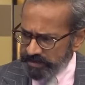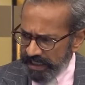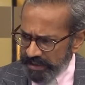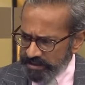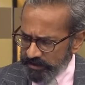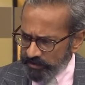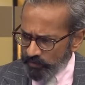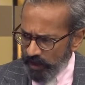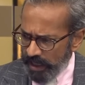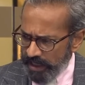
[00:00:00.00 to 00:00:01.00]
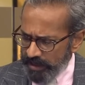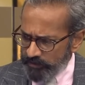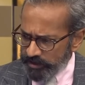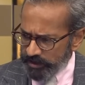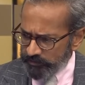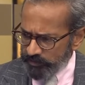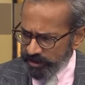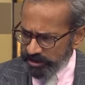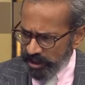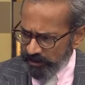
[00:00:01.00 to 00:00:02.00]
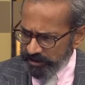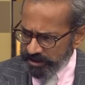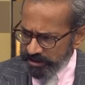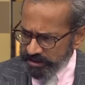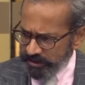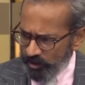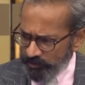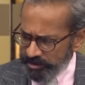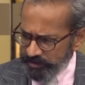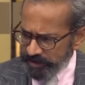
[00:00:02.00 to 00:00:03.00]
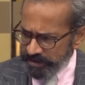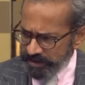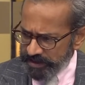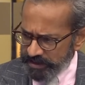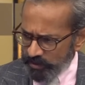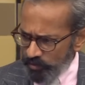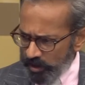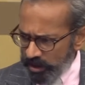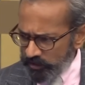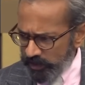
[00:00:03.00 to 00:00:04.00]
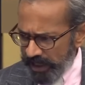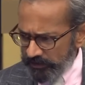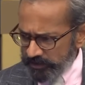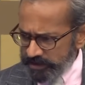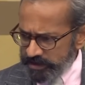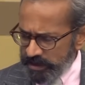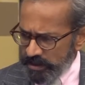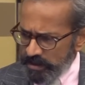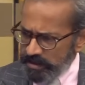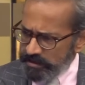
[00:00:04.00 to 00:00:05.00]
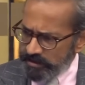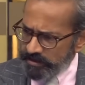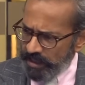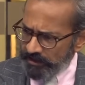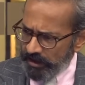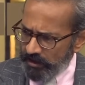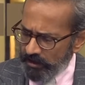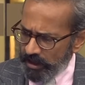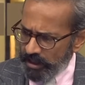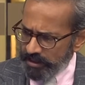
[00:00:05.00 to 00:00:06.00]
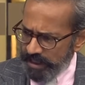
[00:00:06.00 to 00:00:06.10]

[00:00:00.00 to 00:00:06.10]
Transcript: gets underway with the, with the challenges and the opportunities and the workarounds that are uh,